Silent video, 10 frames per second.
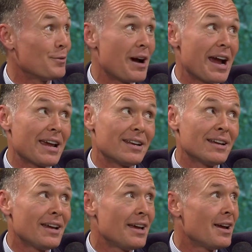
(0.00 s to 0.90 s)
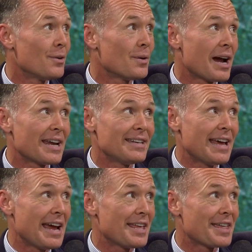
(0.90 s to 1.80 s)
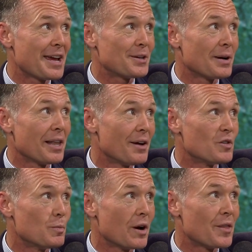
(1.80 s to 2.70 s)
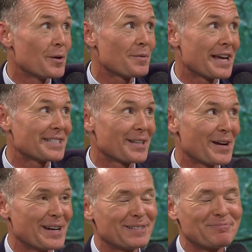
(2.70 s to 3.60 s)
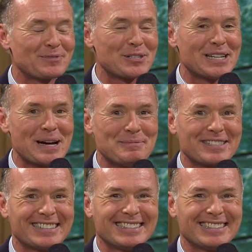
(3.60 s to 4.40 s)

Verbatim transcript: Ryan, let's do it again. Ryan Day, thank you. I thank love you, brother. brother. Thanks a lot. You. Good times.